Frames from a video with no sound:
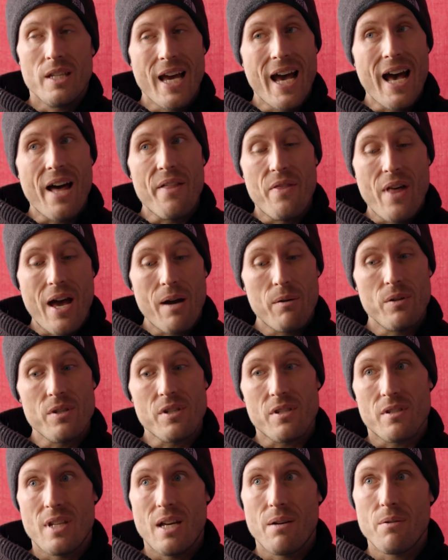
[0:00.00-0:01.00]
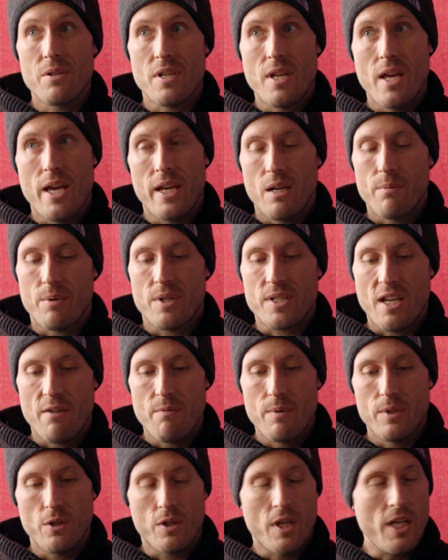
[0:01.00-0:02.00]
Yeah, you. that was that was a hangup because
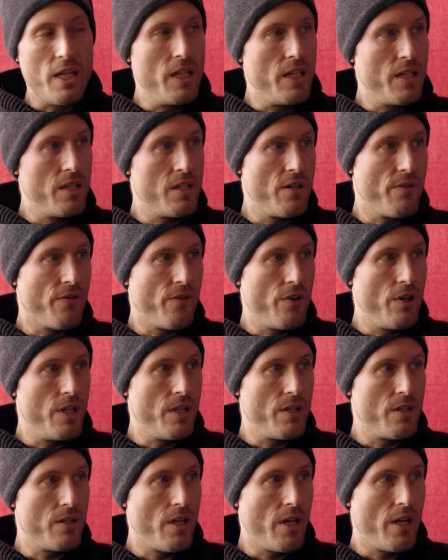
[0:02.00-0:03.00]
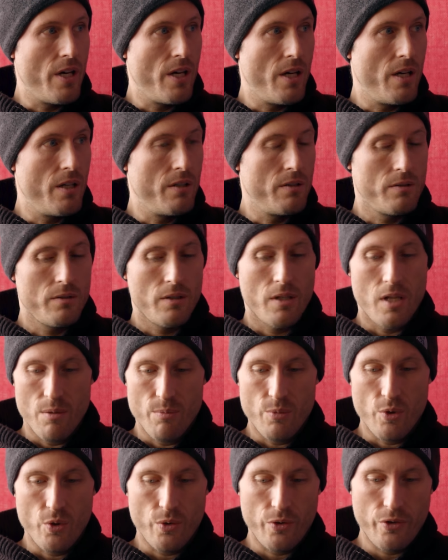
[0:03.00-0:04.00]
I've been looking at different uh,
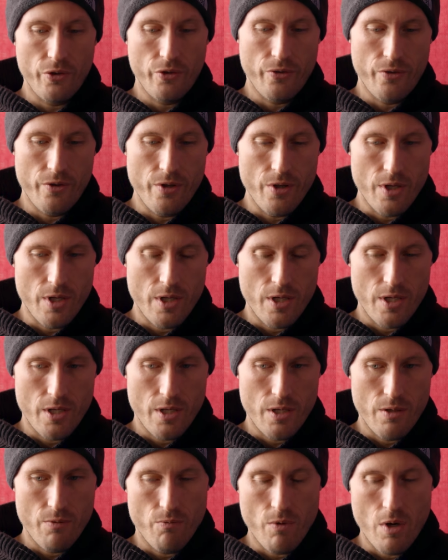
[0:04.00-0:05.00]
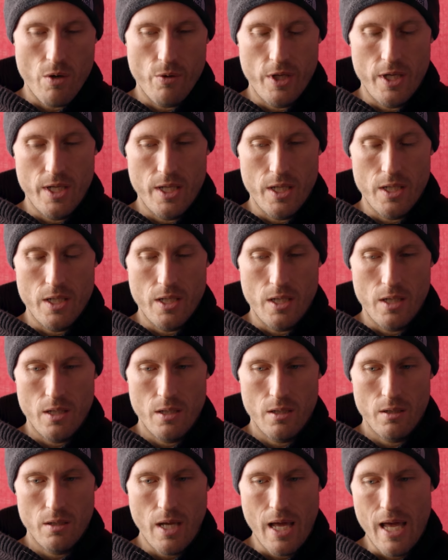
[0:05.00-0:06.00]
gimbals, the Ronin
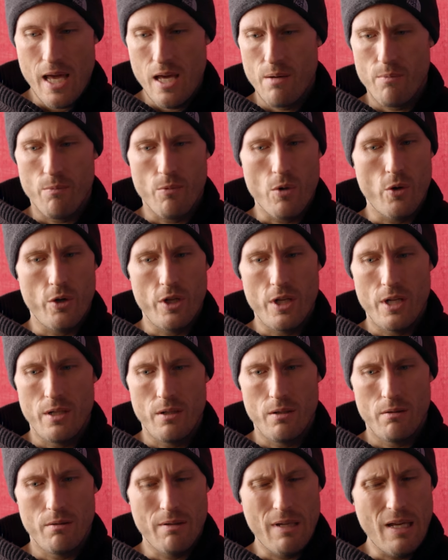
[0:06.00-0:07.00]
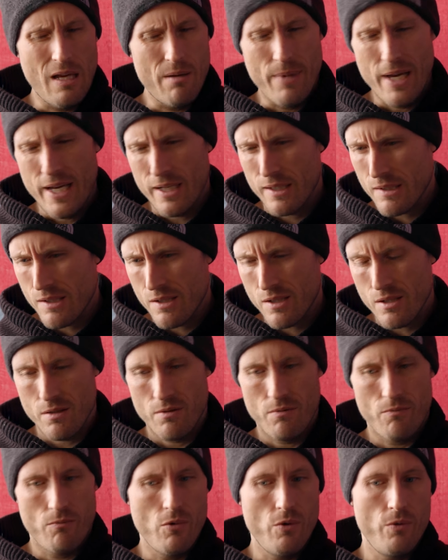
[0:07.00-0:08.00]
M, Ronin
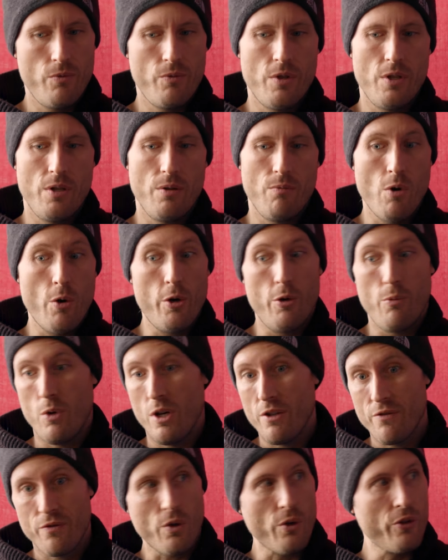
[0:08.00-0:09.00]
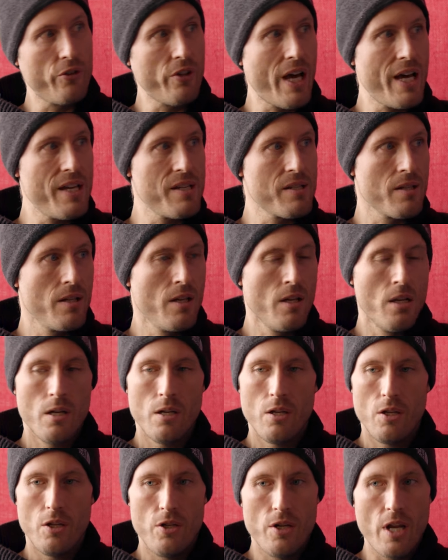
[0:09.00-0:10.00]
MX, the Ronin 1 full size.
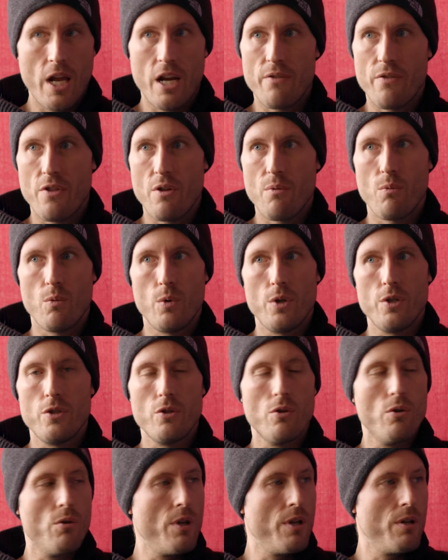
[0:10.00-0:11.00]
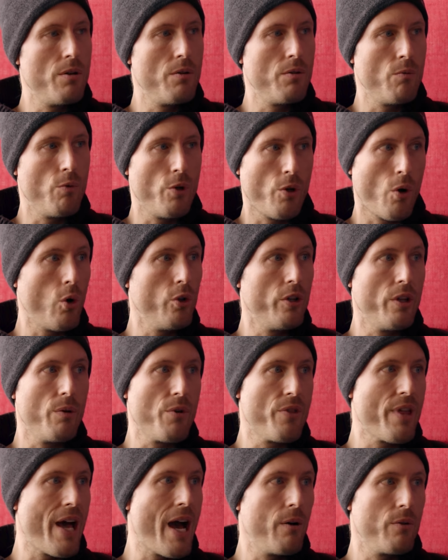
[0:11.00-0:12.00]
Mm-hmm. None of them would do it would hold it
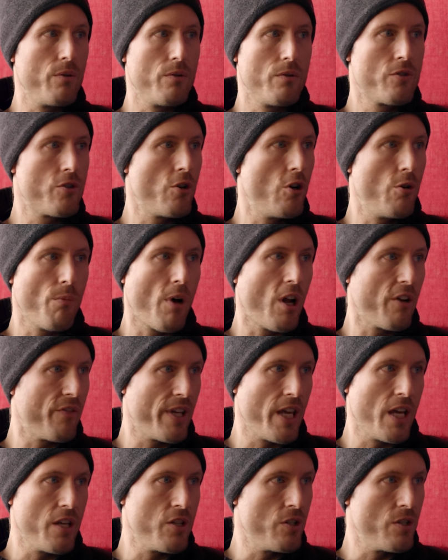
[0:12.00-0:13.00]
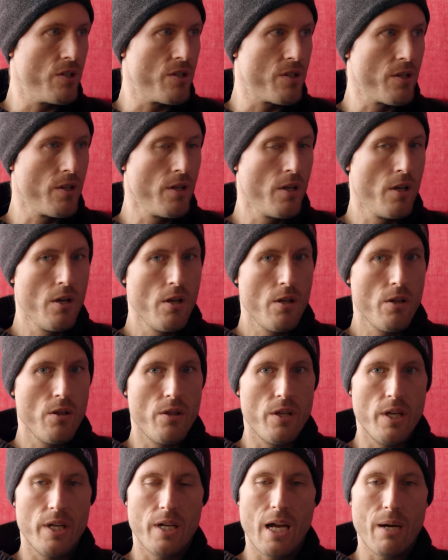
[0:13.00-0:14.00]
without certain modifications right.
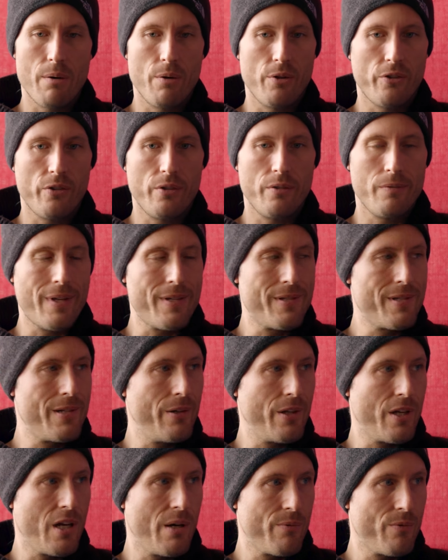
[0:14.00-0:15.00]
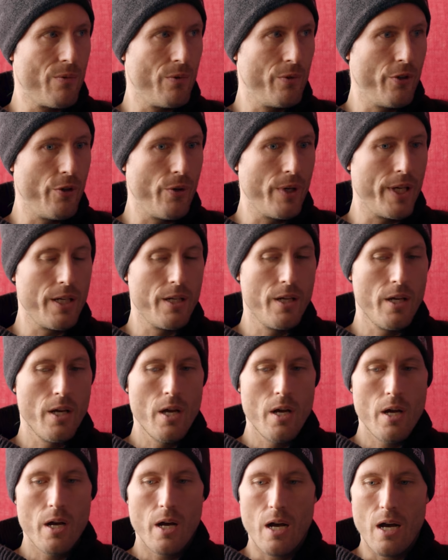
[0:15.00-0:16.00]
that I wasn't necessarily comfortable doing. Mm-hmm.
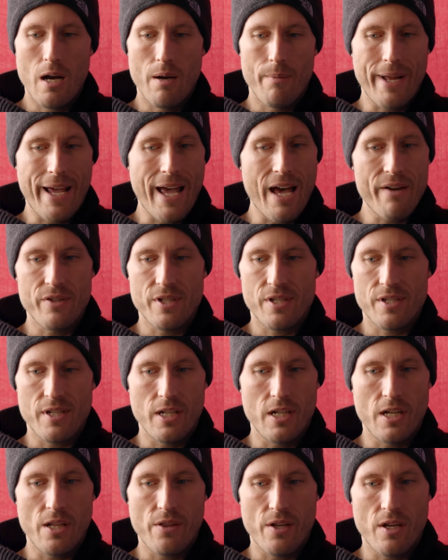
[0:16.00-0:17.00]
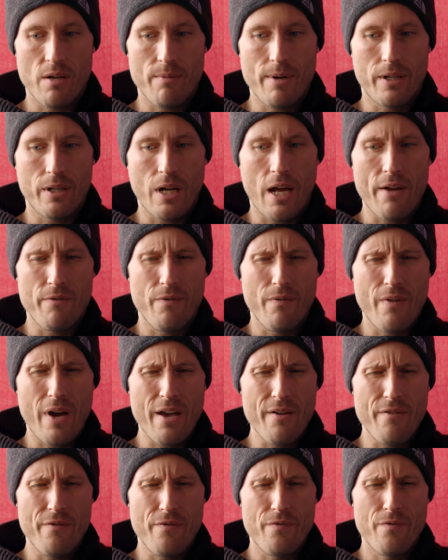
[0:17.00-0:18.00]
Um, I haven't seen anything come out. I've
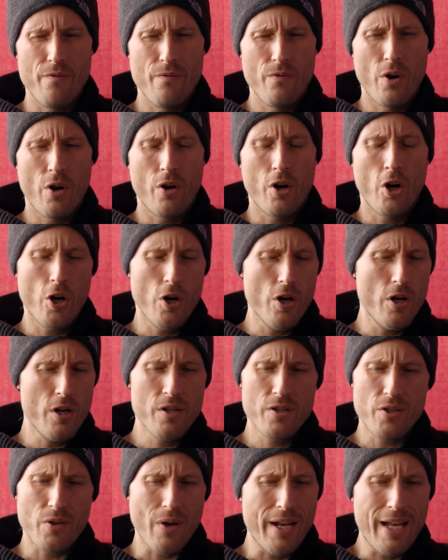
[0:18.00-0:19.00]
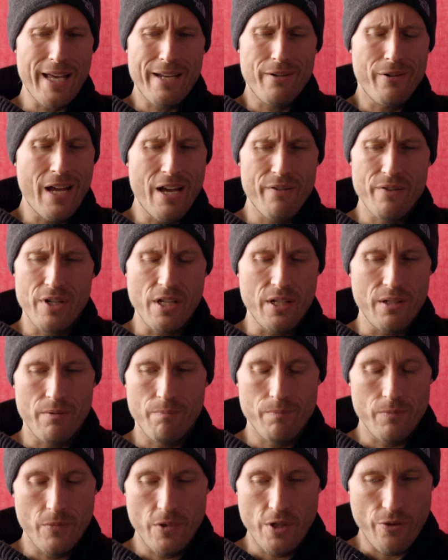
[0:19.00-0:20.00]
I've heard, so I, I don't have any
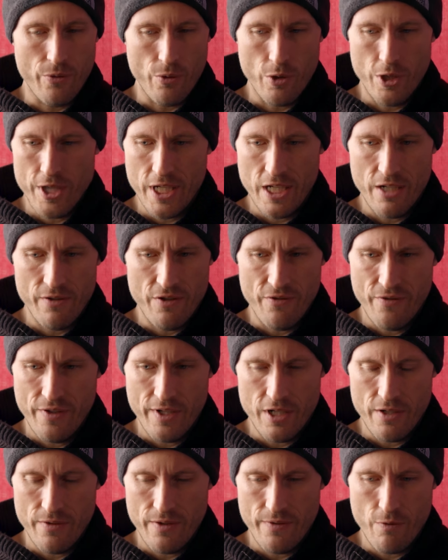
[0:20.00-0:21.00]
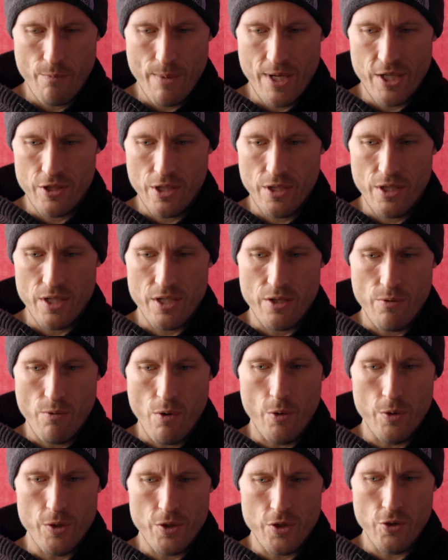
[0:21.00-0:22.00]
authoritative, definitive information on this. The
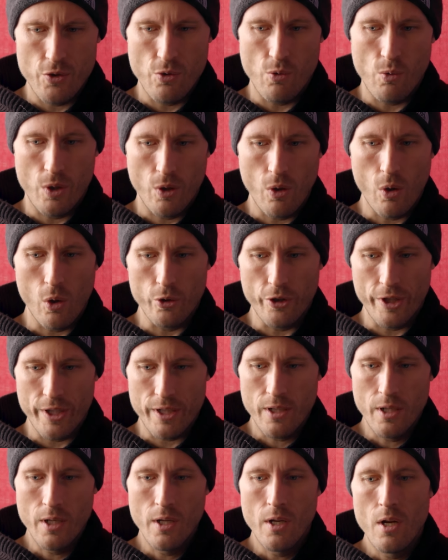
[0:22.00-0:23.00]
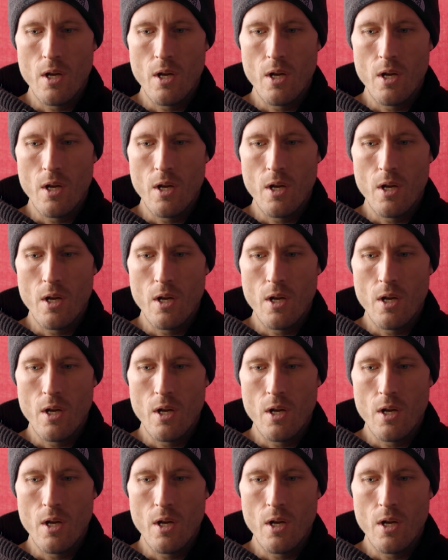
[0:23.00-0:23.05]
Ronin Two will hold it.